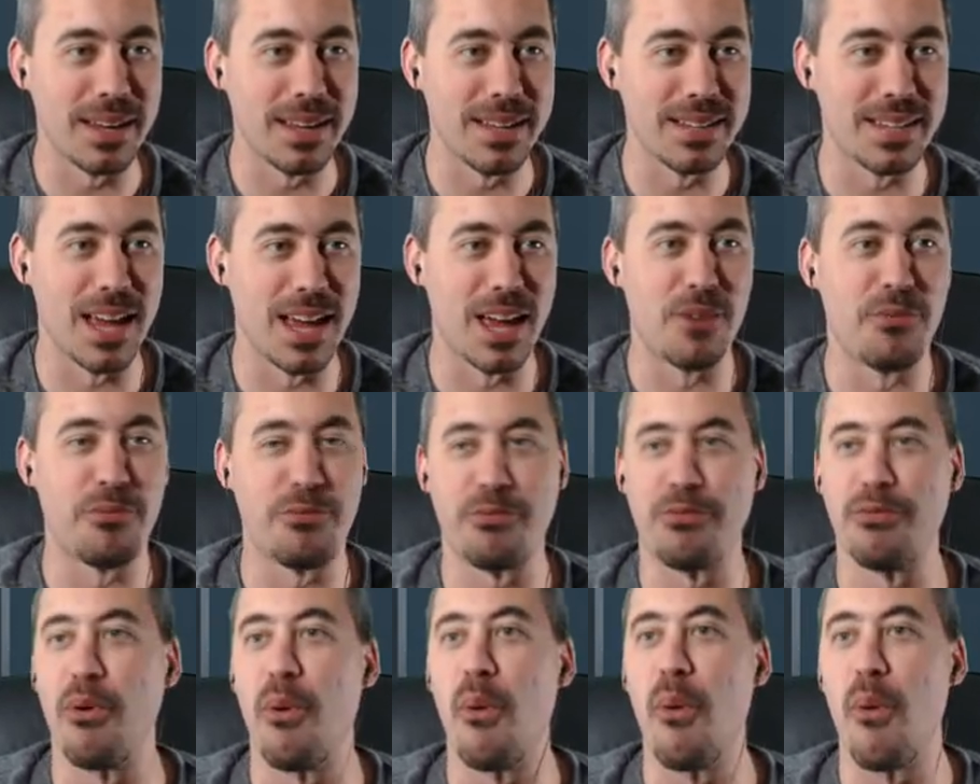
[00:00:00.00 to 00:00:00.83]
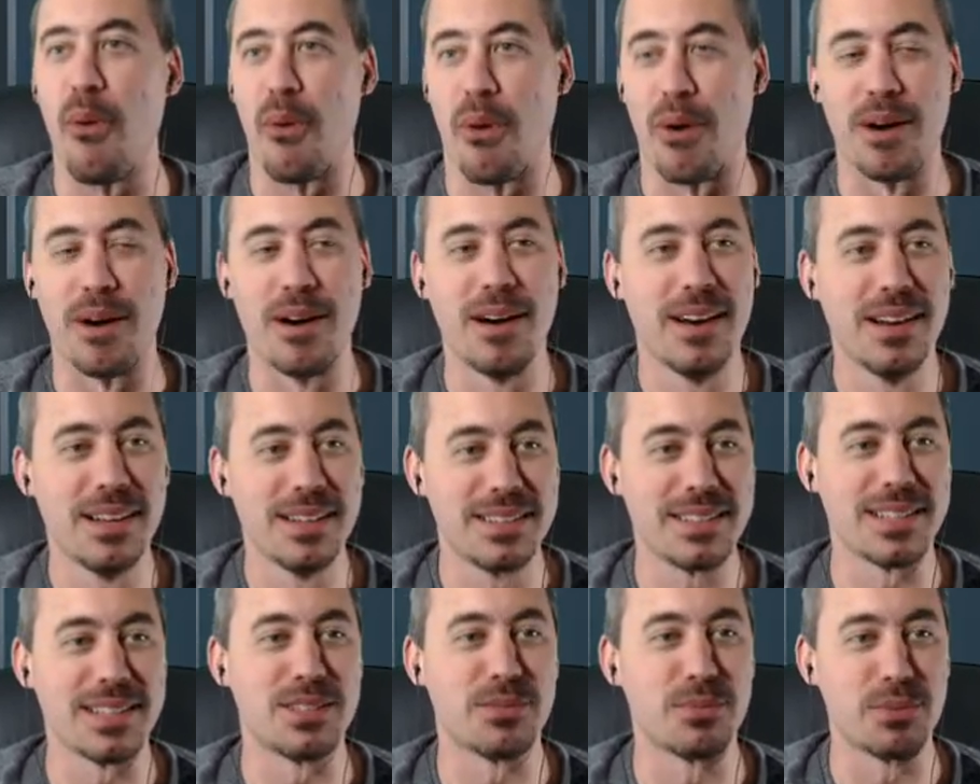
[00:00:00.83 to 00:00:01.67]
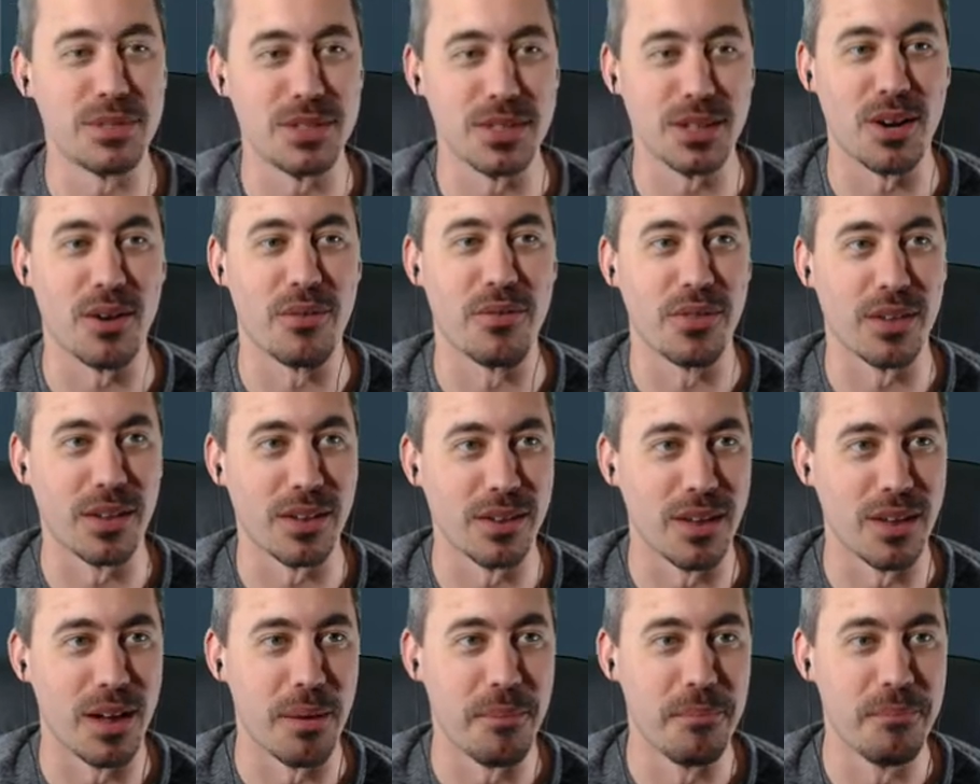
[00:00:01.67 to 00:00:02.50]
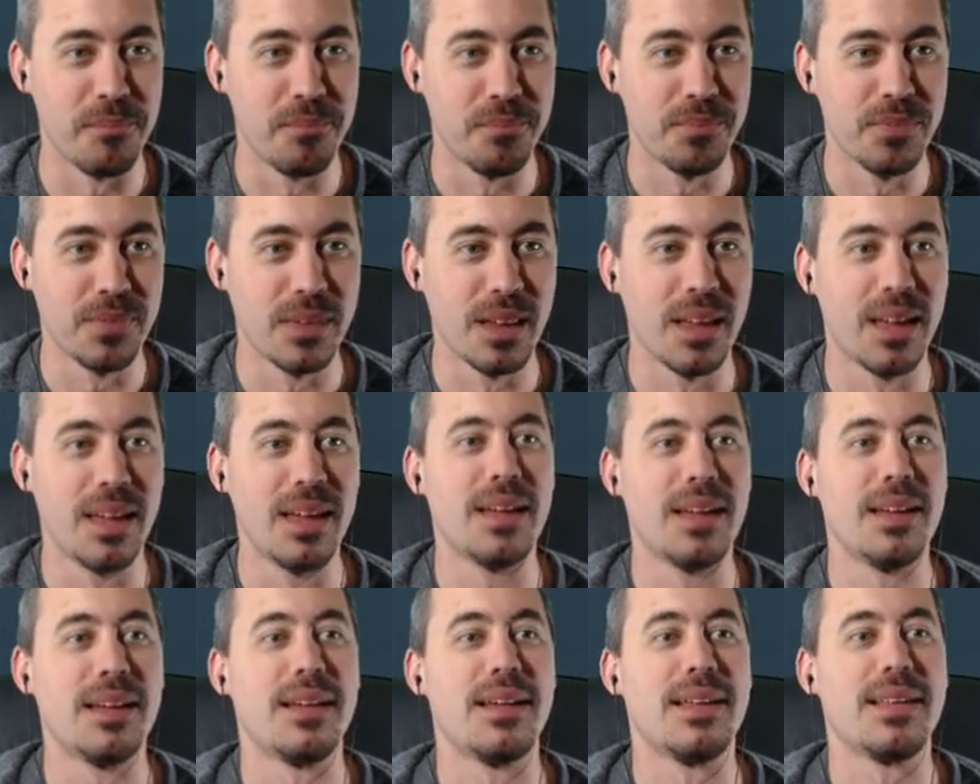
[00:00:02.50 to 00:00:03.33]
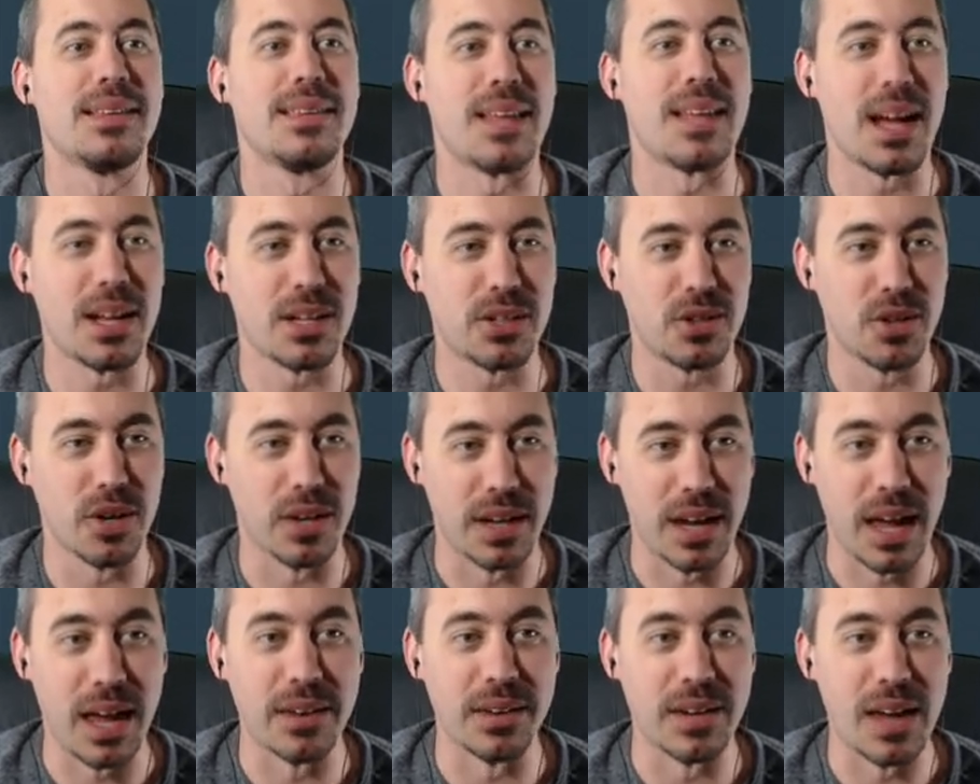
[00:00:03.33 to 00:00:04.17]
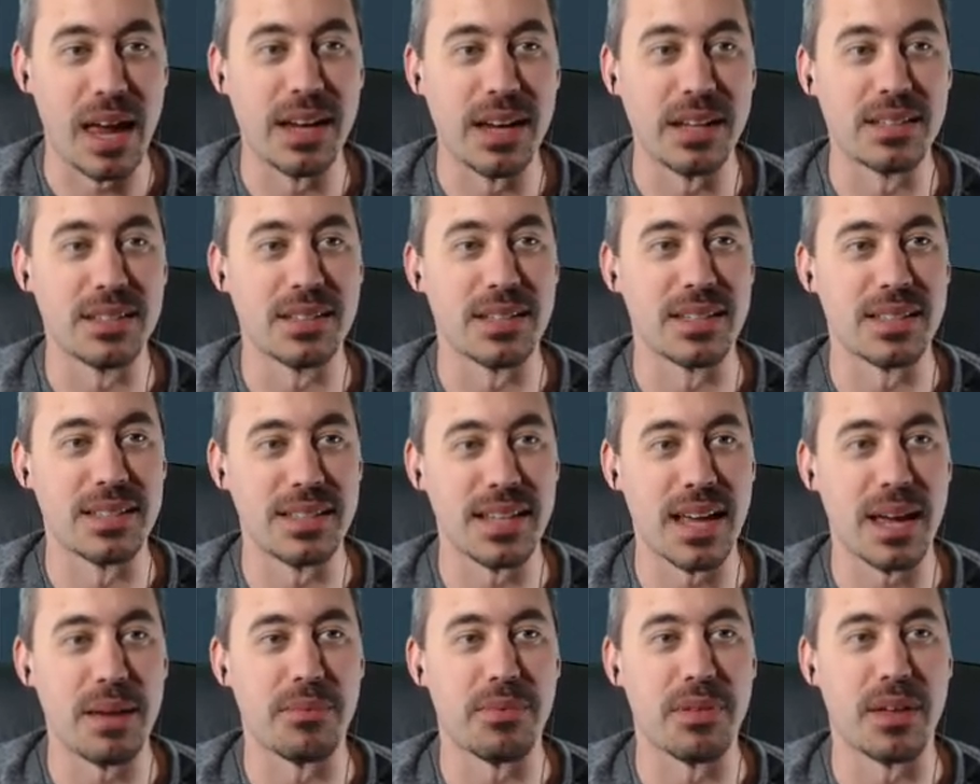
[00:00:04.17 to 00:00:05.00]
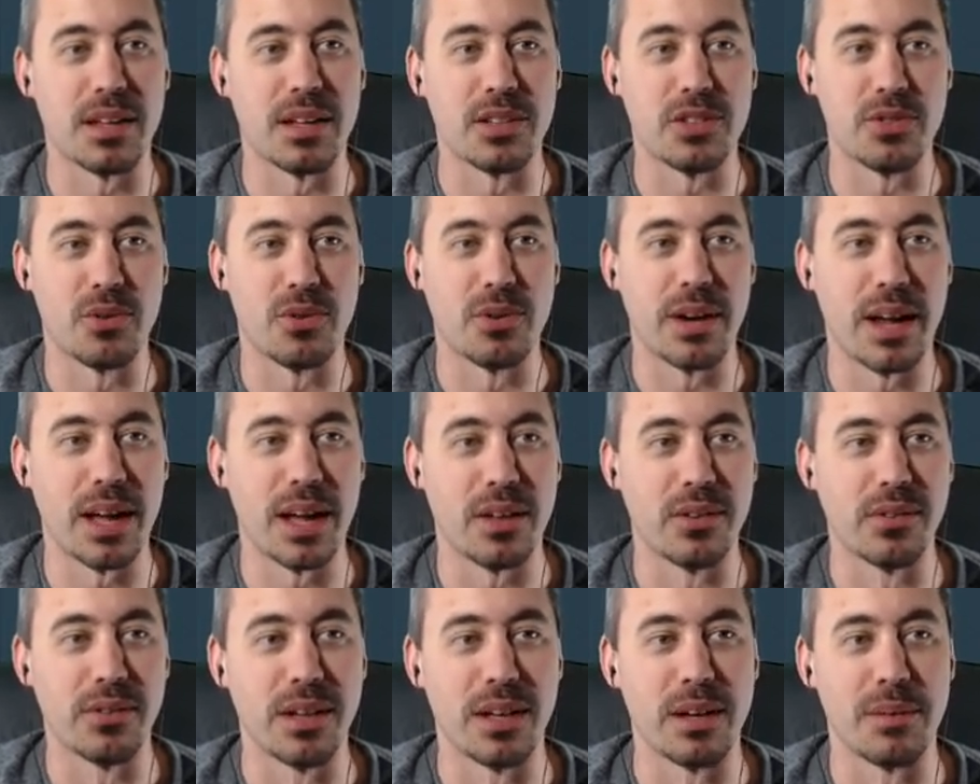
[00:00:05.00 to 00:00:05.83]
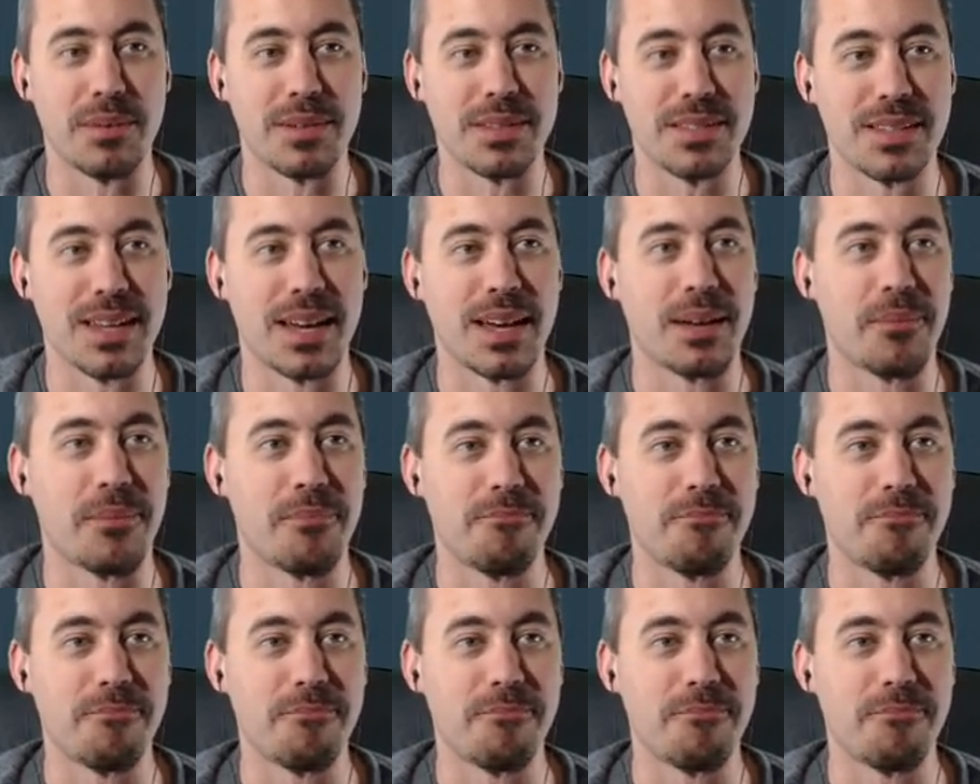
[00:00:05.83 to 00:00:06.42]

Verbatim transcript: he's had four since we took over the club. Not good. And and it's the same thing, torn ankle ligaments. Like